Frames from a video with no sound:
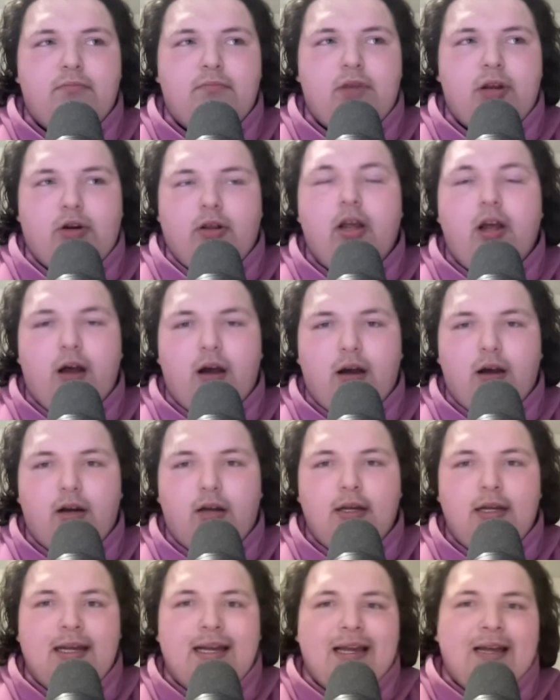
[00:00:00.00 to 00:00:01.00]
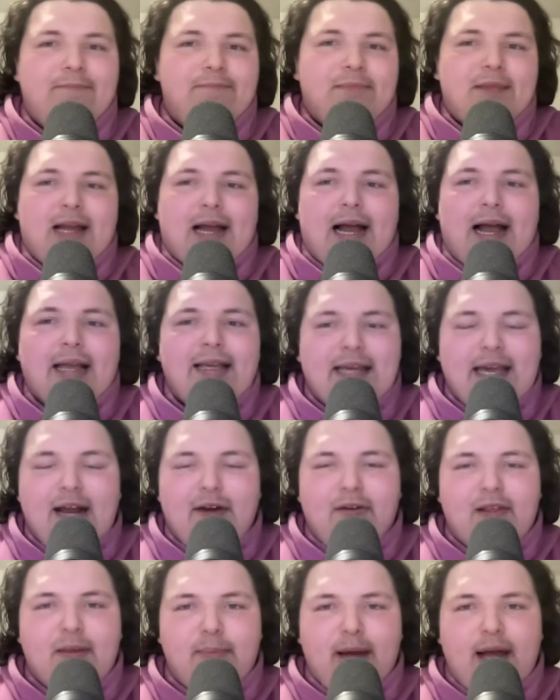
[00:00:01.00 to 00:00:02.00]
young, I
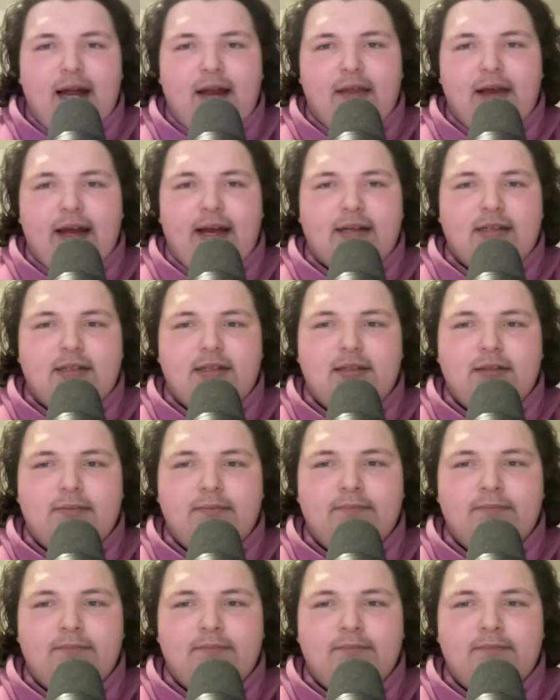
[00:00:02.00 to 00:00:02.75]
can't really buy that.